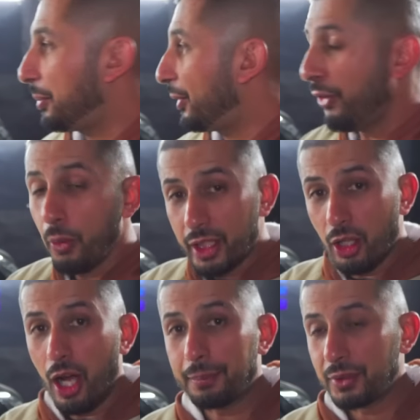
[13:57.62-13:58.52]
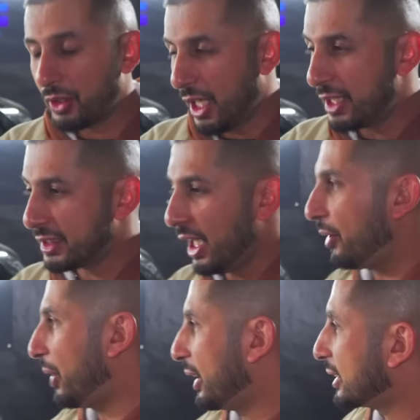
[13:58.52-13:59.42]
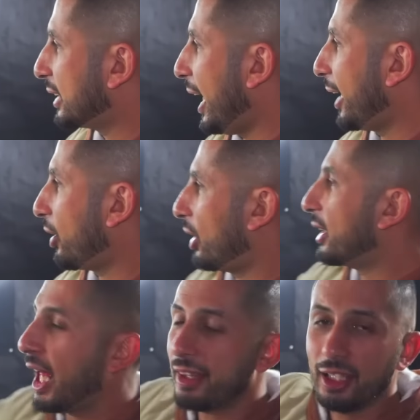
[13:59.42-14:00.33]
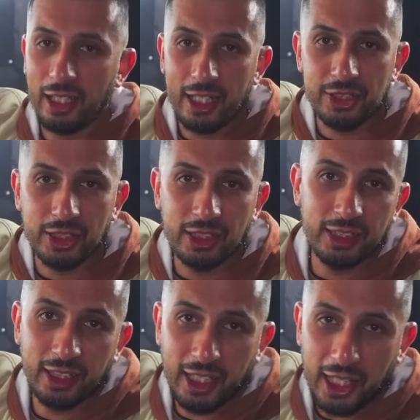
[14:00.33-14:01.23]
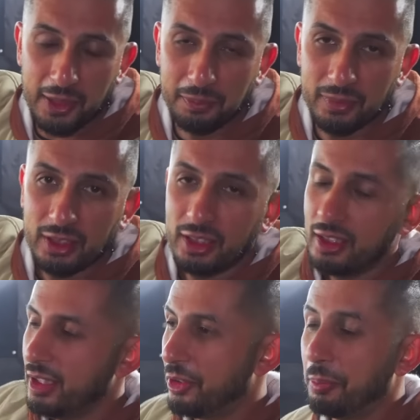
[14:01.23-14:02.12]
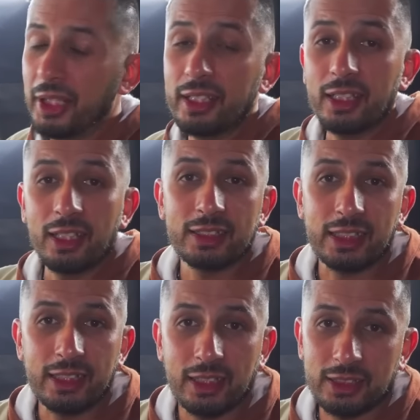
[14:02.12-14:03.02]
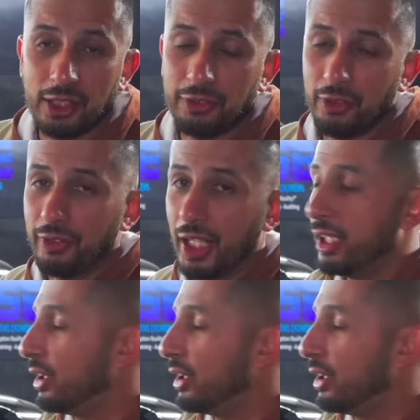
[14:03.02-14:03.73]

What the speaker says: before we go up to Rasta, I want to say I got another legend in the game that's been in this industry for very